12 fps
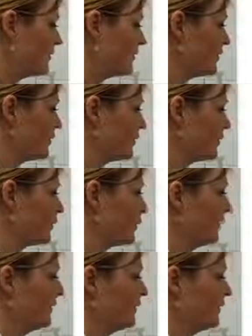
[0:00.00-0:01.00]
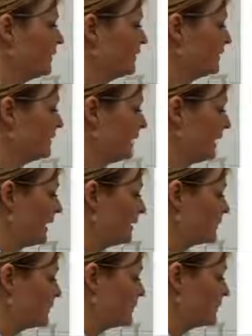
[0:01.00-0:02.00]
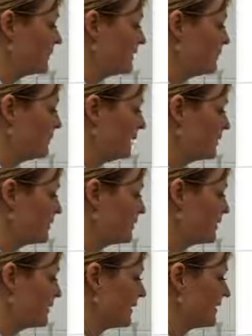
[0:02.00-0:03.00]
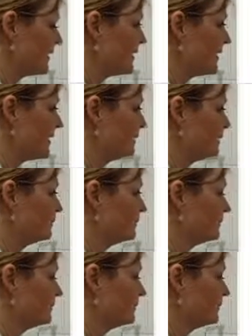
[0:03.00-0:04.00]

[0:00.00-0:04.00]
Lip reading: If you don't like the way that you set the boundaries, I can extend them